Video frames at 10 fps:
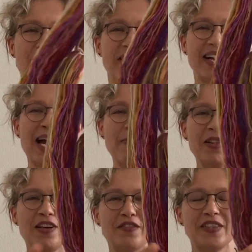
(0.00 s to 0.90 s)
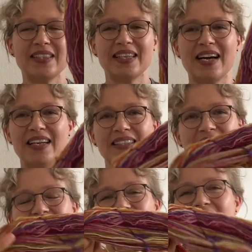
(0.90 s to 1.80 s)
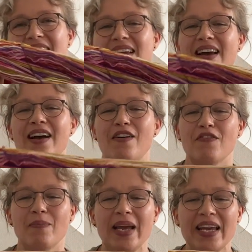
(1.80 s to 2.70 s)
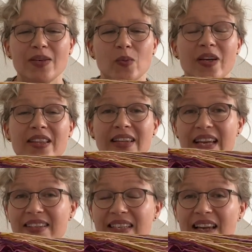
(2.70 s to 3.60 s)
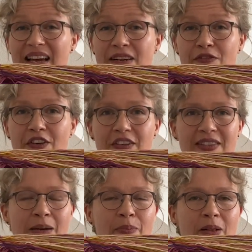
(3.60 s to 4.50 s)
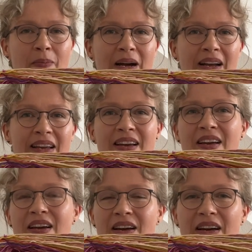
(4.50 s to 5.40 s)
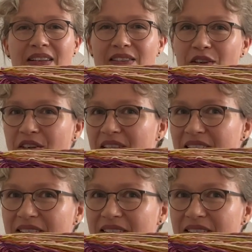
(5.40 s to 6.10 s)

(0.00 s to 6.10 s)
a couple of designs that I have made with Lazy Lion, for example, my circle and